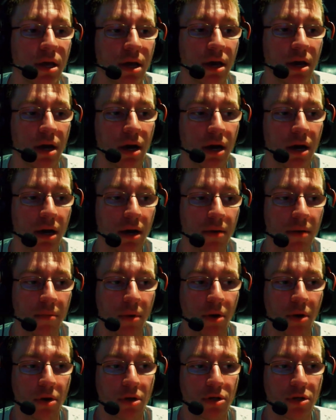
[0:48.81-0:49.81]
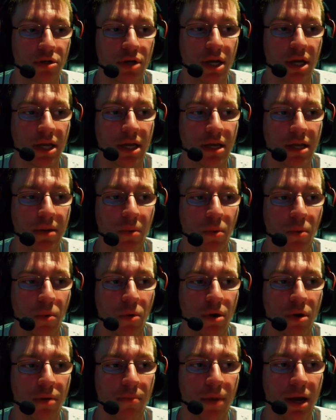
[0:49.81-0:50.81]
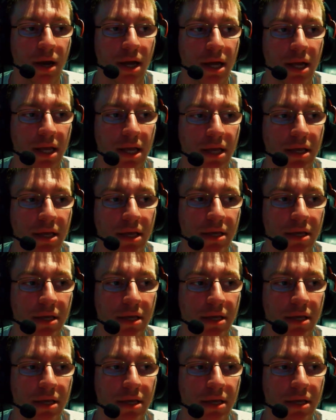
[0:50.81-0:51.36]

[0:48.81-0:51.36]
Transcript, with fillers: Um, I'm going to try and order my